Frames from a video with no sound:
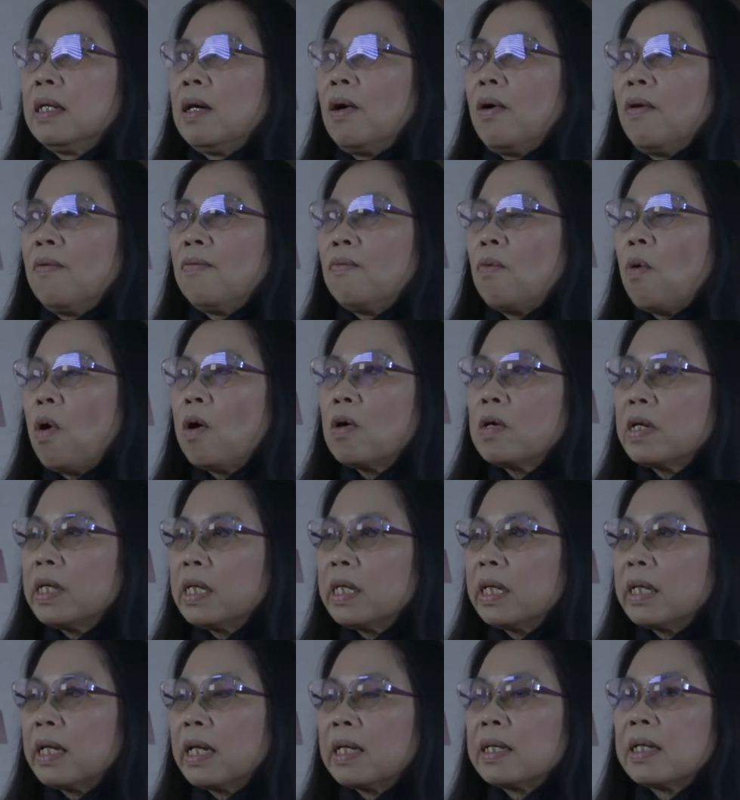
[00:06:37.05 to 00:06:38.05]
of
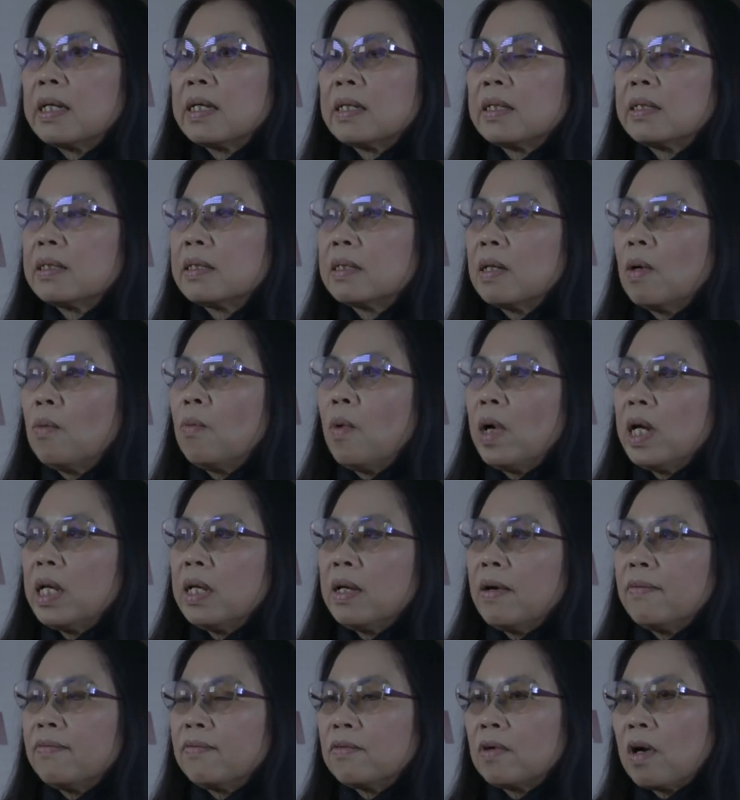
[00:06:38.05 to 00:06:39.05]
walking as a way
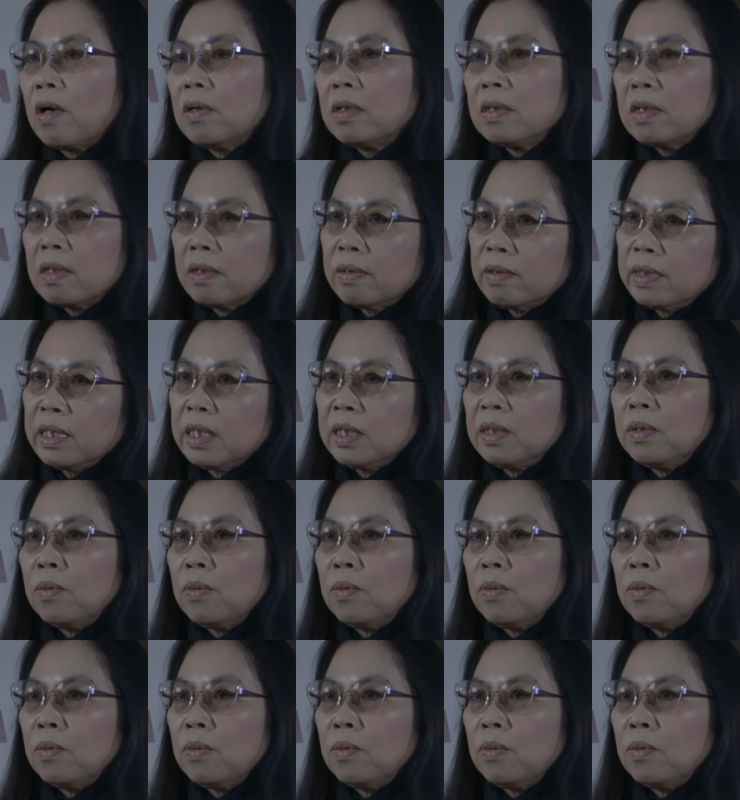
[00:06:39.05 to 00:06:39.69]
of conquering